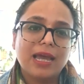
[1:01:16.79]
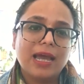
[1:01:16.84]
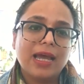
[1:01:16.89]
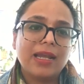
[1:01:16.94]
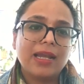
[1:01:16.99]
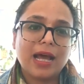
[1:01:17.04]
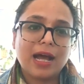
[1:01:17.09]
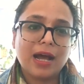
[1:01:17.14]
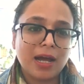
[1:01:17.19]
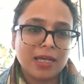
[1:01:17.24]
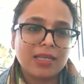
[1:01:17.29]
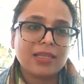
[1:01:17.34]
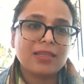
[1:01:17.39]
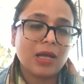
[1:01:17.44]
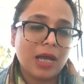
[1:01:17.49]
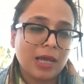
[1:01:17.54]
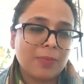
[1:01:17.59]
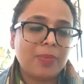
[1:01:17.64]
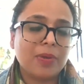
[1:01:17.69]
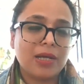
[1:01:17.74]
And
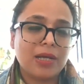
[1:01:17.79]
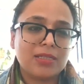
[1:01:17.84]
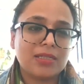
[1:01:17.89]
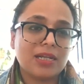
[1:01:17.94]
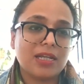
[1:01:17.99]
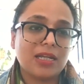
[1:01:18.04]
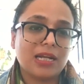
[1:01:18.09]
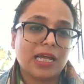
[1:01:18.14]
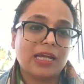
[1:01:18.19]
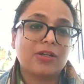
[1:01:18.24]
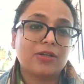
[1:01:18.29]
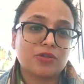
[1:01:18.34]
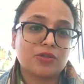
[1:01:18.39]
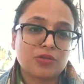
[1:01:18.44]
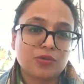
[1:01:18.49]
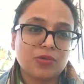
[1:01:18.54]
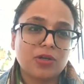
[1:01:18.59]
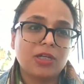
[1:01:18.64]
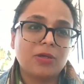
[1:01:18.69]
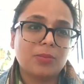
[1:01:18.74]
I personally like
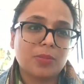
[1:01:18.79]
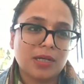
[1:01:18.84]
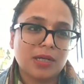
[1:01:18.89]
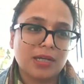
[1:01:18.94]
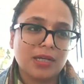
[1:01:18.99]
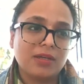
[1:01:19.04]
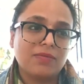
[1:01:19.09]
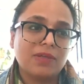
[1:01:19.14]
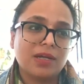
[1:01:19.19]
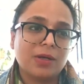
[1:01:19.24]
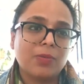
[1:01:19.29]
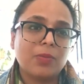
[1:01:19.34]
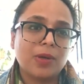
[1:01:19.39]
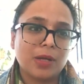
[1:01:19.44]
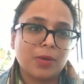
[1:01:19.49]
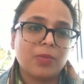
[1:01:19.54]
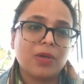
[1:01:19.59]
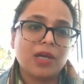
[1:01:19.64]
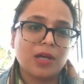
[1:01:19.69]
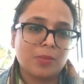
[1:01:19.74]
truly believe that
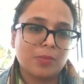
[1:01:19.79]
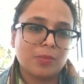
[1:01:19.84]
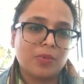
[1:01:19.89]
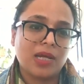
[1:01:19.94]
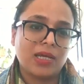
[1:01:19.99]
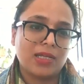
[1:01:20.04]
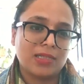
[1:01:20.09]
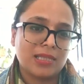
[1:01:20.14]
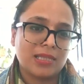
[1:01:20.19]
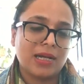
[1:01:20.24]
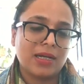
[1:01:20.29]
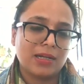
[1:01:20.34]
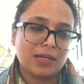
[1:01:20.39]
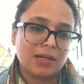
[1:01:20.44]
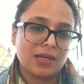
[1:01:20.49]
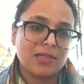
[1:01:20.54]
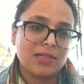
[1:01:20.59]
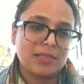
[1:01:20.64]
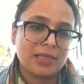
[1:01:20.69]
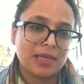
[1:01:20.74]
when we embrace that in
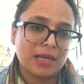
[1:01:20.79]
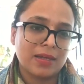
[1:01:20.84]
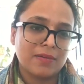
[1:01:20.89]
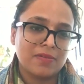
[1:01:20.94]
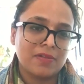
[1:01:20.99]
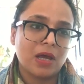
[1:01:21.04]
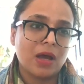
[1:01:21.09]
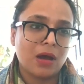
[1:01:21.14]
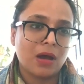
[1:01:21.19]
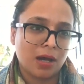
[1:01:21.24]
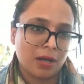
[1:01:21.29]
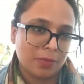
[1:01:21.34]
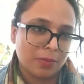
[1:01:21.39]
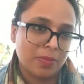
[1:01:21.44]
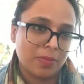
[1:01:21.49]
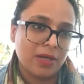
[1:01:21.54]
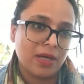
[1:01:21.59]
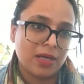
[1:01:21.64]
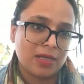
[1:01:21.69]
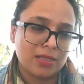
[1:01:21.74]
ourselves, our
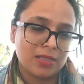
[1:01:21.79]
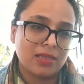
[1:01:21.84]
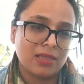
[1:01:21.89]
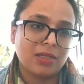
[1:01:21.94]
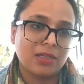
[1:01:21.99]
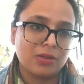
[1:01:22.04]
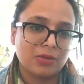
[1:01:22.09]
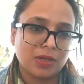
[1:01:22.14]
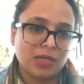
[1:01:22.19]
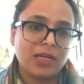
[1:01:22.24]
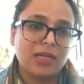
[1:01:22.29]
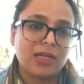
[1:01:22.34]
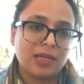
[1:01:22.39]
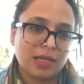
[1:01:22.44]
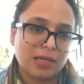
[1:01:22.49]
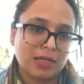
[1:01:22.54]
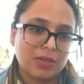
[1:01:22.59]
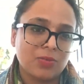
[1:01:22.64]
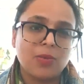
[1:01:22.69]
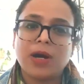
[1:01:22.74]
personal
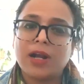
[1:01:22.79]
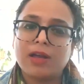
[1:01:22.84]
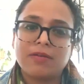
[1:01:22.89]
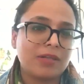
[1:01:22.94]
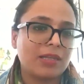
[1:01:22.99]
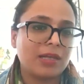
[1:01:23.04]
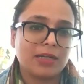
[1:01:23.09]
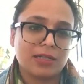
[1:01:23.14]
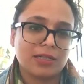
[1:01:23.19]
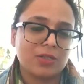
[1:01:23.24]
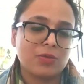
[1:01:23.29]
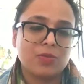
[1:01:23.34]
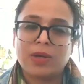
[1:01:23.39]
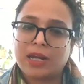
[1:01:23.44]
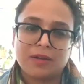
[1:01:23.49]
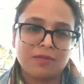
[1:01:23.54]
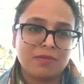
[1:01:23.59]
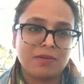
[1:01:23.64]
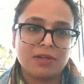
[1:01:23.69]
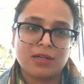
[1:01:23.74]
uniqueness, whatever that is,
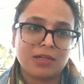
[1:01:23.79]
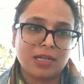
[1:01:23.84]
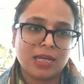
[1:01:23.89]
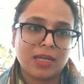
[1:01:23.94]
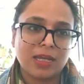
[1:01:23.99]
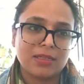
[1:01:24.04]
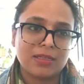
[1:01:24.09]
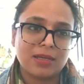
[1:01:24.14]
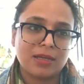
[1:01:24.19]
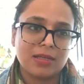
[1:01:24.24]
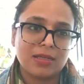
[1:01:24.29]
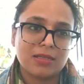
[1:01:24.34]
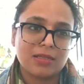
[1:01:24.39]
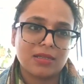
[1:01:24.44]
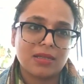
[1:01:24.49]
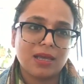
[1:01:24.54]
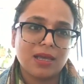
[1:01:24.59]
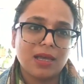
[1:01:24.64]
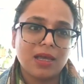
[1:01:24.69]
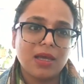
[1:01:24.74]
wherever it takes us,